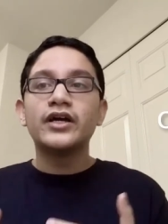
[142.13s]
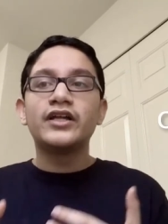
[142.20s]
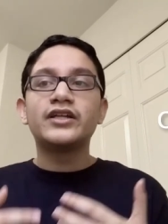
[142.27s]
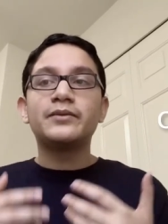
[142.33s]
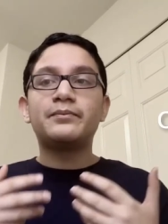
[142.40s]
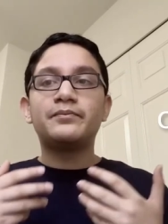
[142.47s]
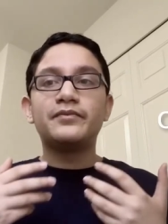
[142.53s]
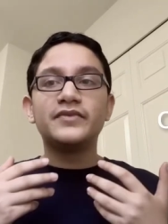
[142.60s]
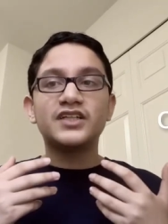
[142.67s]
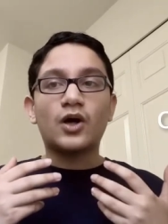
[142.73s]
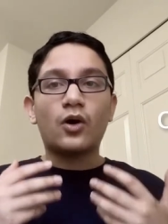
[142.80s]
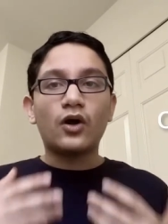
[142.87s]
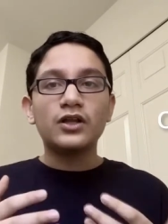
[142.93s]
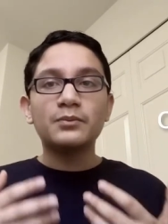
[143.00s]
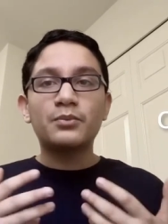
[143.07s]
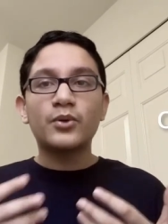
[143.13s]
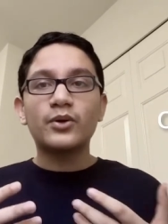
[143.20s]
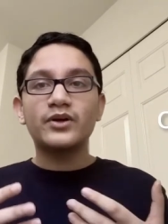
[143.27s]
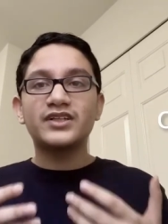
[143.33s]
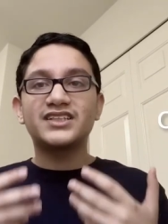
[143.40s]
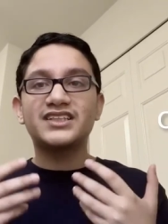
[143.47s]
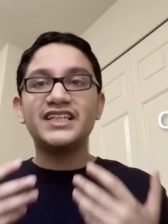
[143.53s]
the
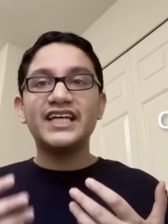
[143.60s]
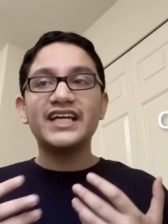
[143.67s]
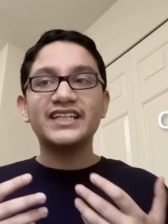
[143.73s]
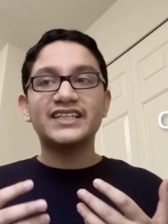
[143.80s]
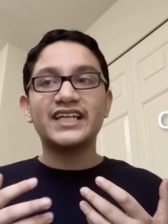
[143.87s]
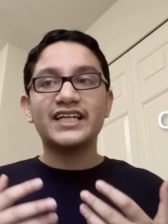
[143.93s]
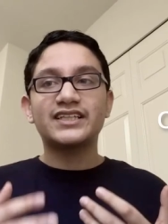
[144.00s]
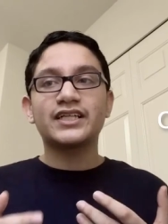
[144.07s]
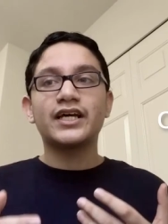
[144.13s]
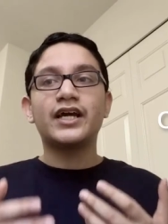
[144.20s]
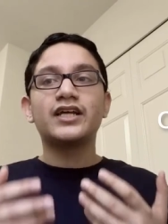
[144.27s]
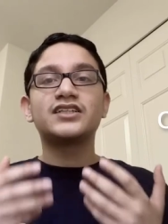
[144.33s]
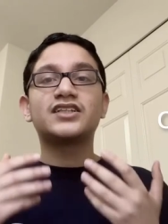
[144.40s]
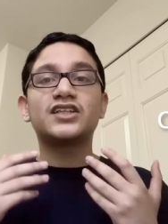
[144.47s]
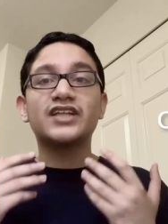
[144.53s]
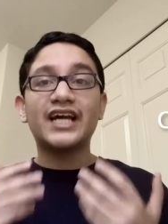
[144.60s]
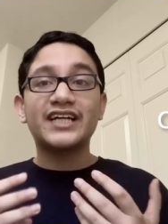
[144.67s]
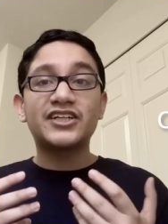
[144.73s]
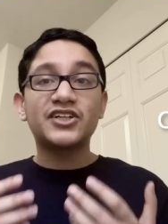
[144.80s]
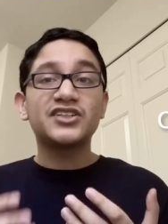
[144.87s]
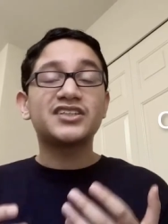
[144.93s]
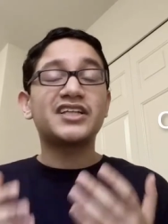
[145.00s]
all-important CSS
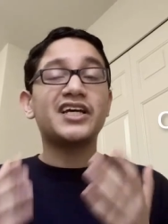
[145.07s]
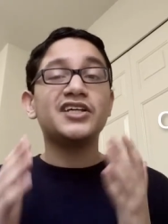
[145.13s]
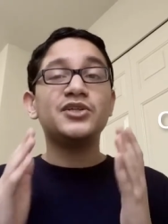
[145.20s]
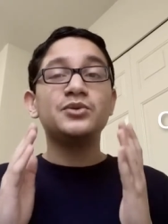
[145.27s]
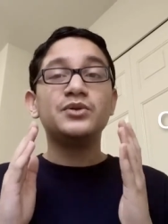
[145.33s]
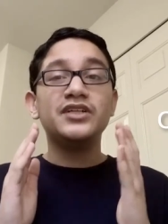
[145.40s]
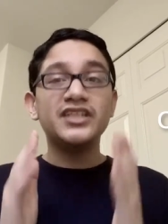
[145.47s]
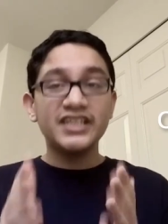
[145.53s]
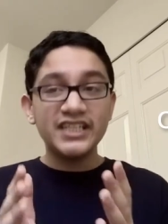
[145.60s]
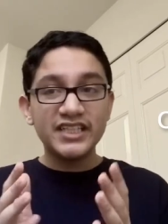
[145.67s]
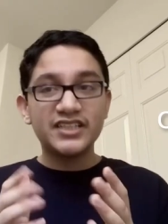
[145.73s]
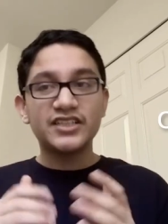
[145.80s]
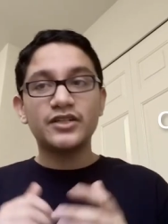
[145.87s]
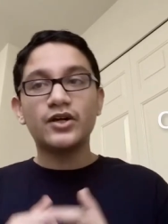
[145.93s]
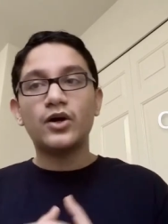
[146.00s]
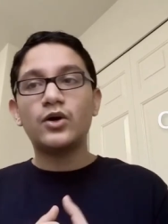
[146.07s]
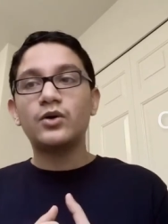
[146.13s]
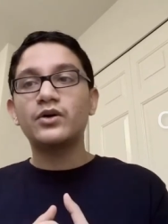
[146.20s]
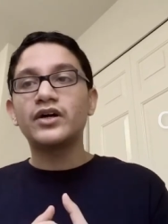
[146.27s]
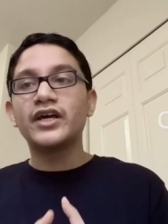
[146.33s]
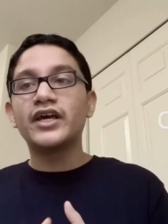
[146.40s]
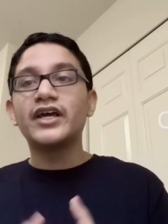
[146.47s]
selectors that you need to know,
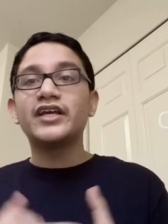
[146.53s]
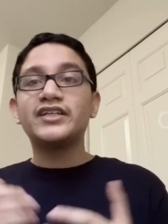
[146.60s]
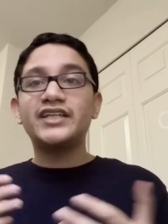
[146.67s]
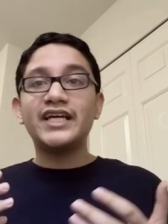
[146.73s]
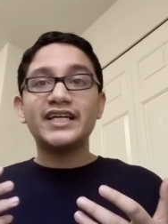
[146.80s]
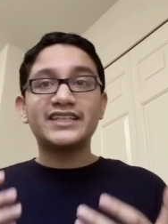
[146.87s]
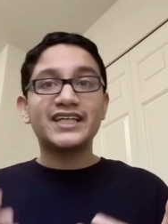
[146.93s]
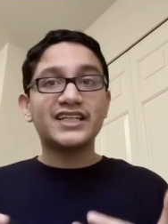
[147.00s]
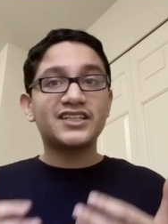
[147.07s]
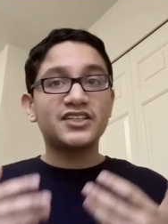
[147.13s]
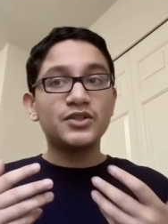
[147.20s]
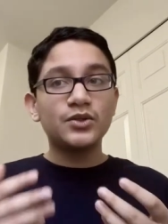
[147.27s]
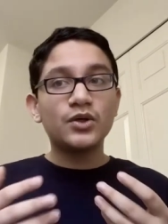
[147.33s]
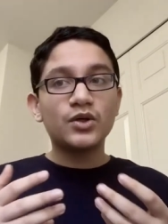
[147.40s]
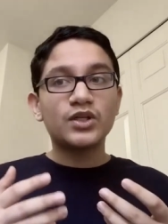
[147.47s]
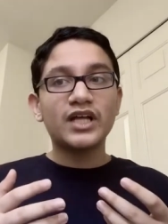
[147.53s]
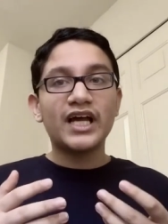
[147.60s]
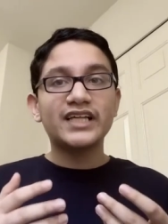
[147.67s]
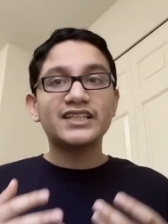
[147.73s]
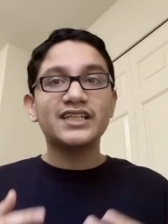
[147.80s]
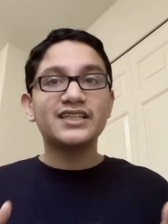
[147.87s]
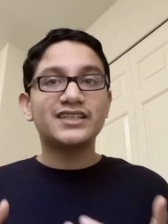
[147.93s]
CSS
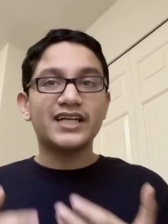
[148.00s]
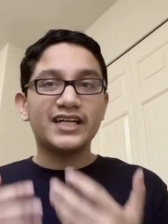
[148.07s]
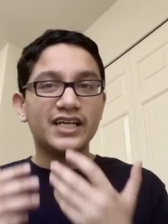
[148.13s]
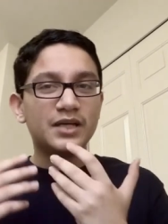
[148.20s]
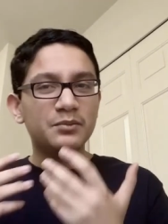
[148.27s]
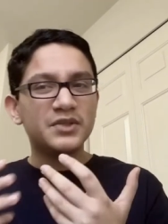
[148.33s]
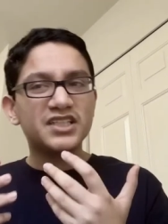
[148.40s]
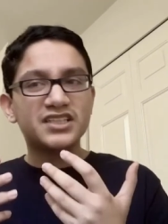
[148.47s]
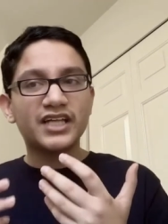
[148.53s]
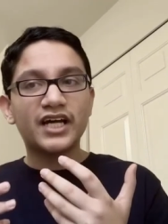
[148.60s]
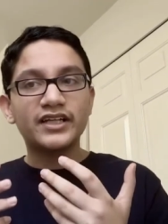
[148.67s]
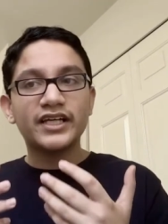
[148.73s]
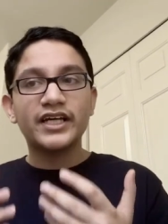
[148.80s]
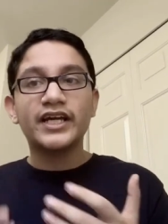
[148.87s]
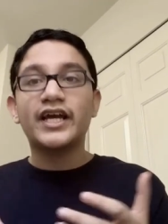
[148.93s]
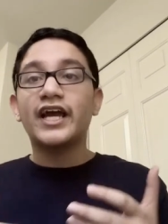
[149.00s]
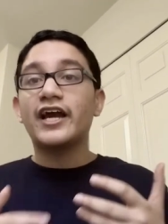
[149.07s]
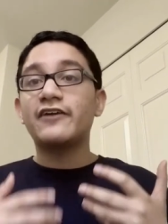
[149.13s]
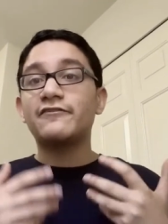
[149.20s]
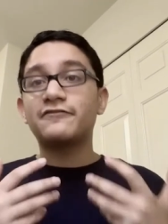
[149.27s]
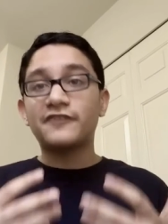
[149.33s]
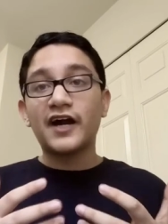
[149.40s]
pseudo-classes and image styling,
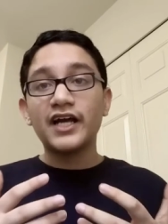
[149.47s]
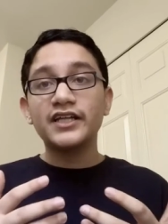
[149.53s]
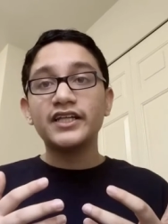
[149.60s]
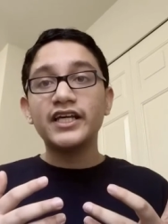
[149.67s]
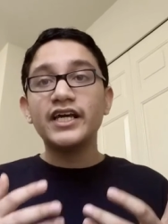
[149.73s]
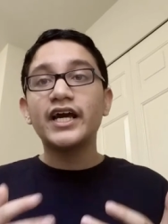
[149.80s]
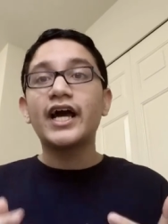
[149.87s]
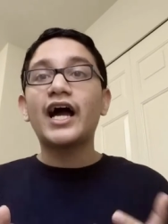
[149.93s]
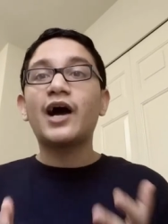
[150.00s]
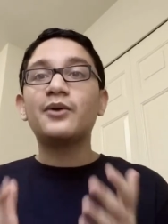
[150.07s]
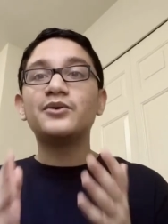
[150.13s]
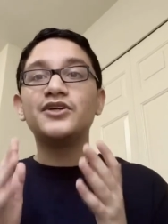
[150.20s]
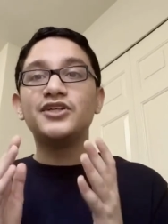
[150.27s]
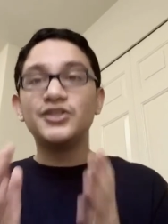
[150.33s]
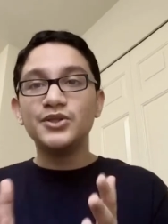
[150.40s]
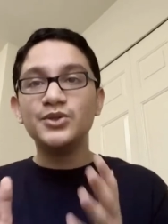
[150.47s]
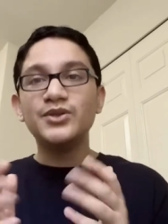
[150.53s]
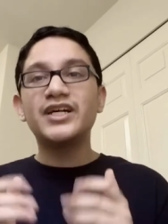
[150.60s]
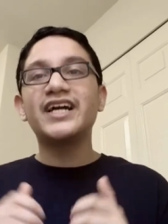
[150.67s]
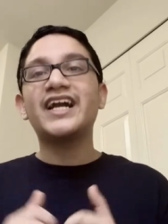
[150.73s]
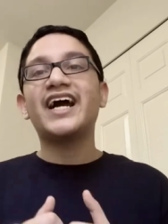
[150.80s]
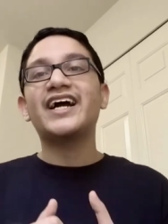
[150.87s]
and finally, how you
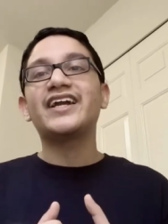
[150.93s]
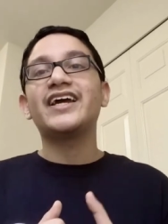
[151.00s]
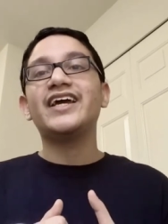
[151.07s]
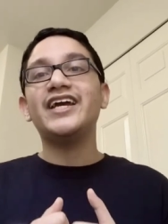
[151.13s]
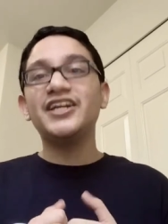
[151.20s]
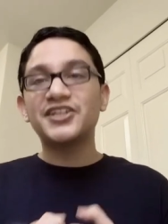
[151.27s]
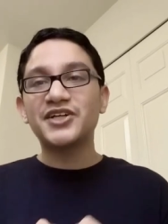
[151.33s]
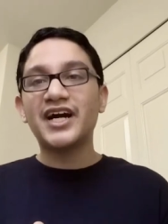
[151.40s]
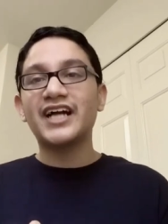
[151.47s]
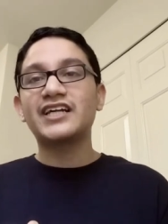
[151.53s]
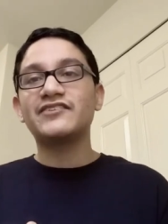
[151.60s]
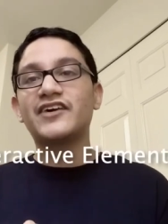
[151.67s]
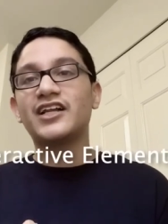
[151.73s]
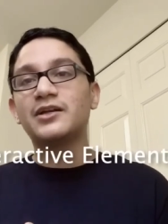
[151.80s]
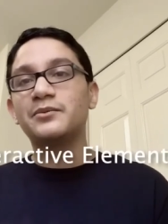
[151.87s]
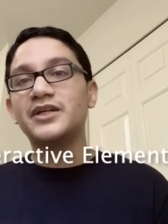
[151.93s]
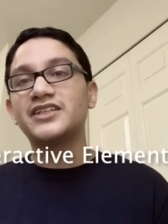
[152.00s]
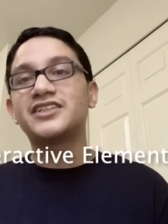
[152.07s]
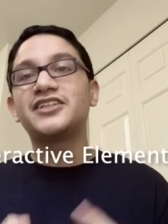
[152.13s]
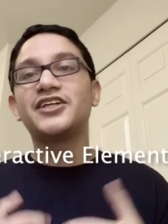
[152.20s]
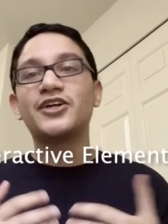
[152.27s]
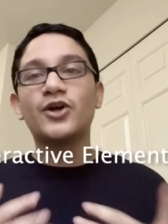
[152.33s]
can add interactive elements
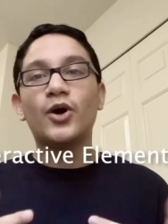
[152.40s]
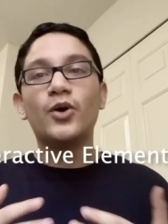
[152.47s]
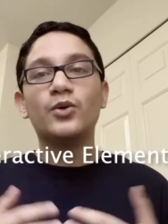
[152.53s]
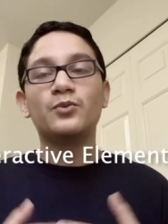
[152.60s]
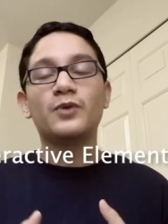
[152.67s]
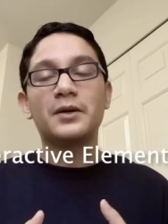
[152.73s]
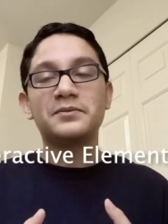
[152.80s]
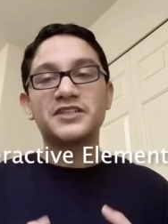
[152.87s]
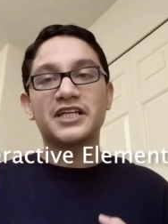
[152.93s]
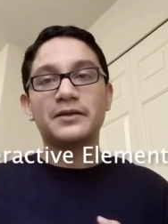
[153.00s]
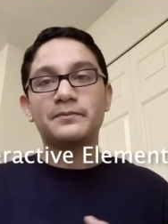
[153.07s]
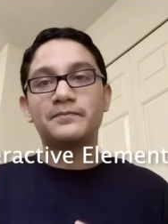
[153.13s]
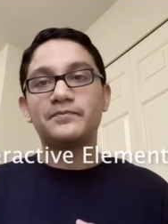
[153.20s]
to your own website.